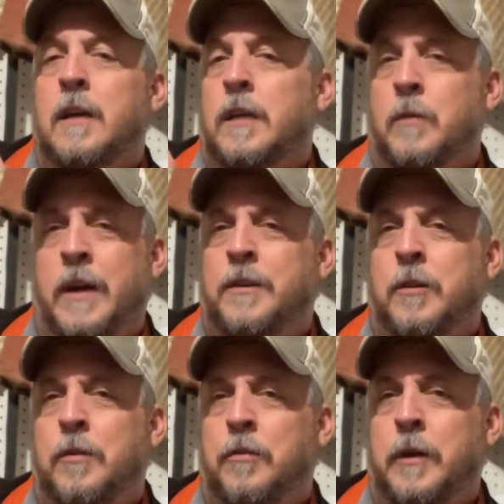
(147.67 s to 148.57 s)
You wait
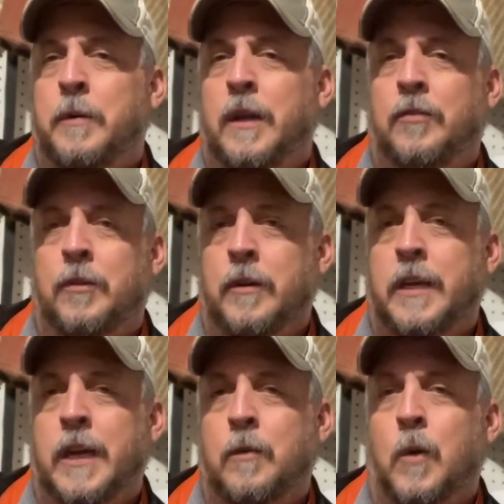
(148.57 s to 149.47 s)
2 to 3 weeks, do it
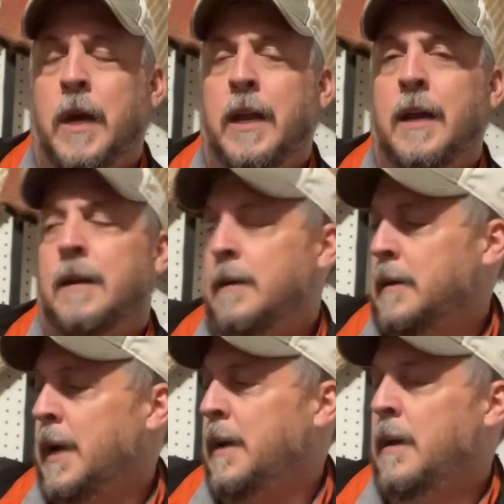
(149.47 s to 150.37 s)
again 1 day.
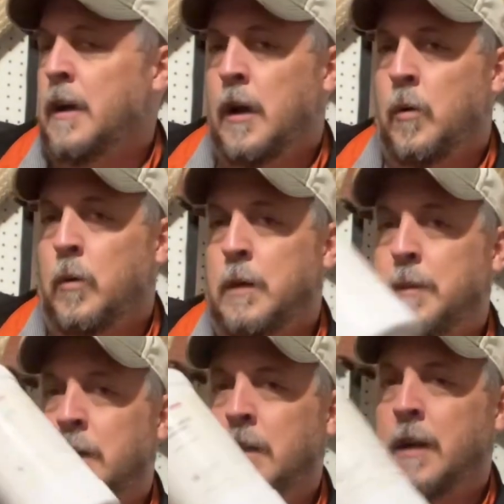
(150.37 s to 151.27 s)
Okay, 1
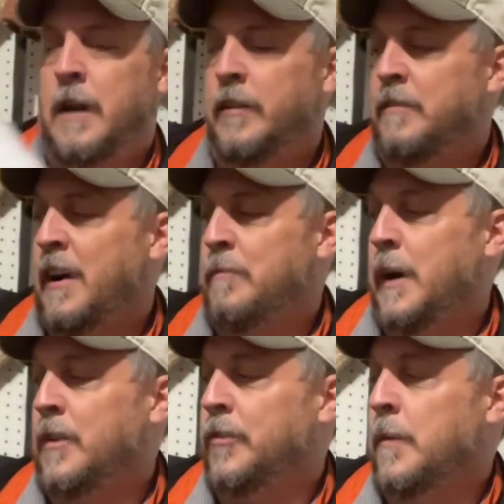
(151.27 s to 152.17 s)
ml every 5
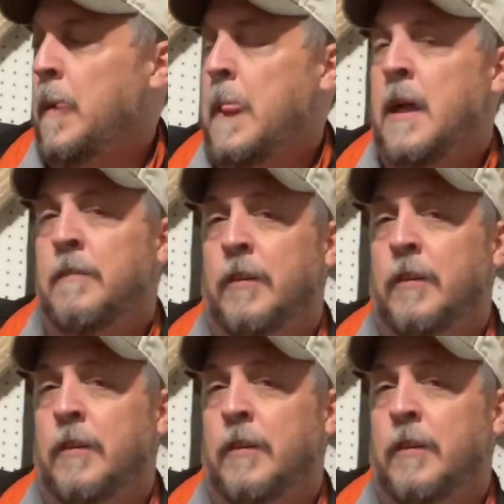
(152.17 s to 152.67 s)
pounds for